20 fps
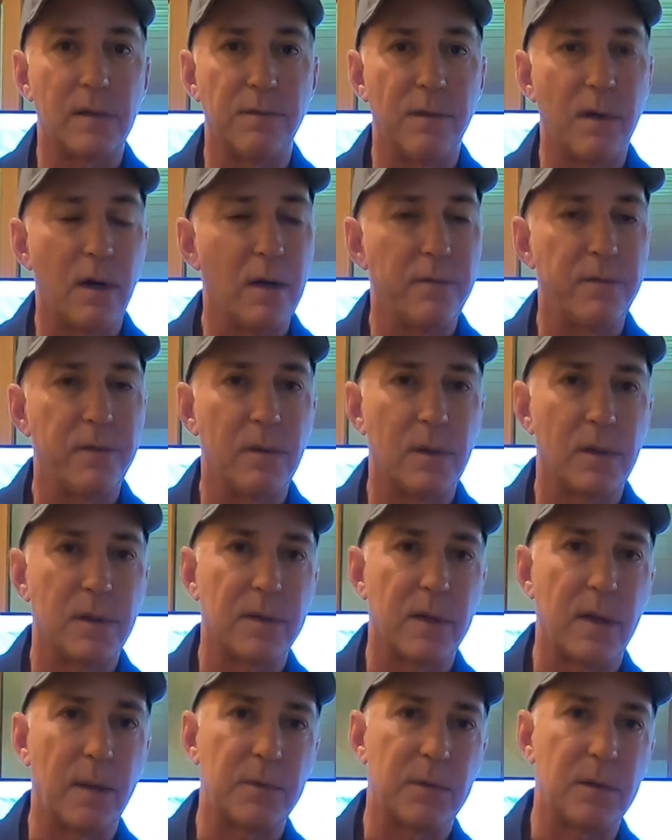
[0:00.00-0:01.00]
Very few
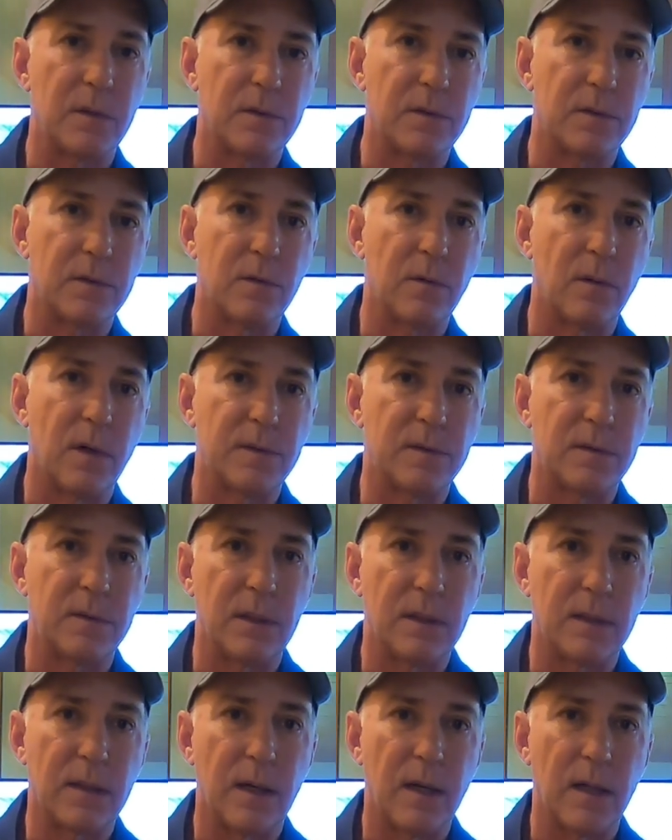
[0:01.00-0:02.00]
exceptions do I see
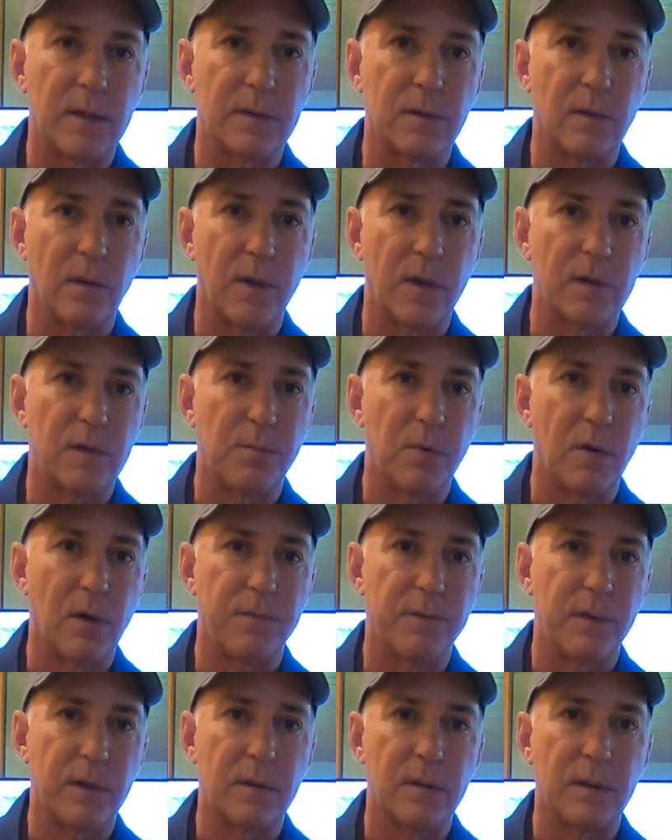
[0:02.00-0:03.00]
a console that's
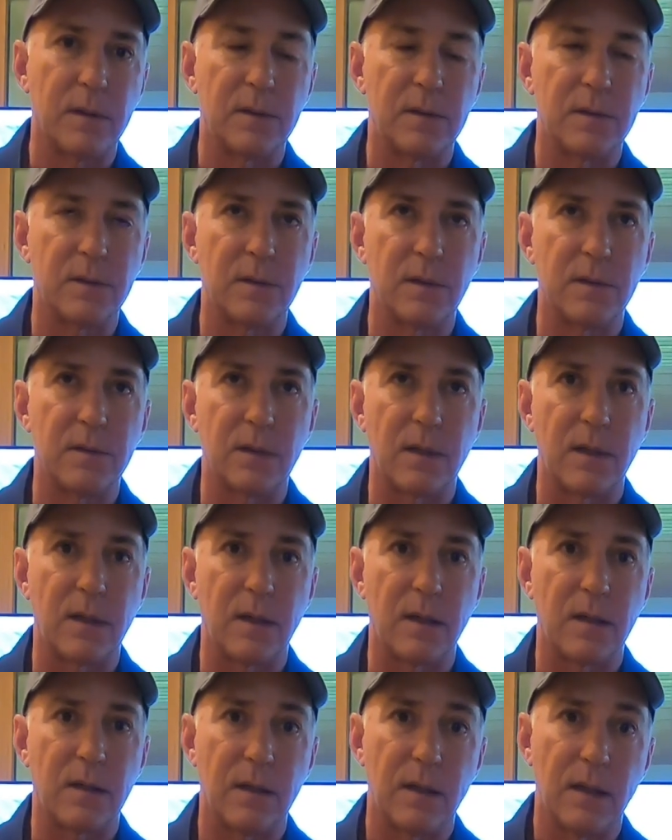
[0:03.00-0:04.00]
perfectly
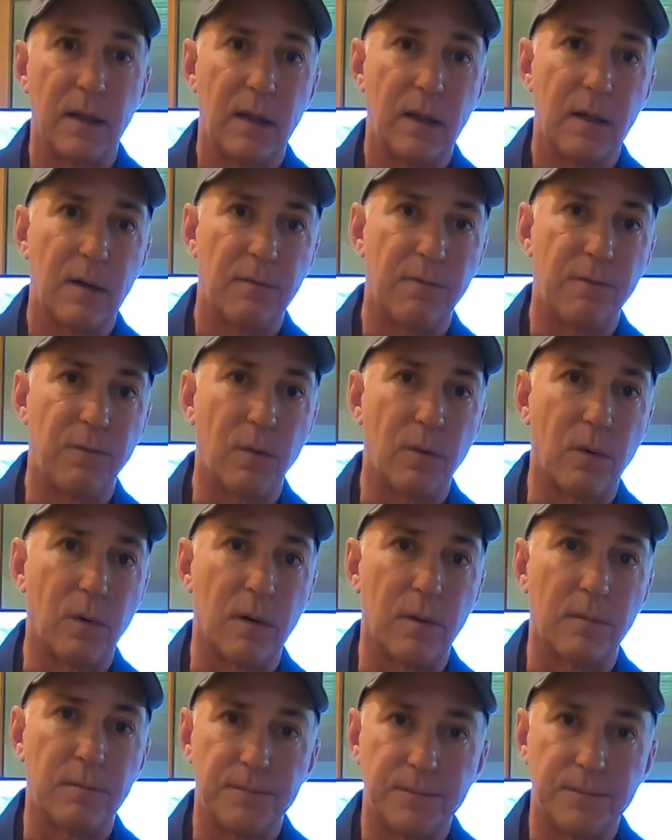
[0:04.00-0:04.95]
designed for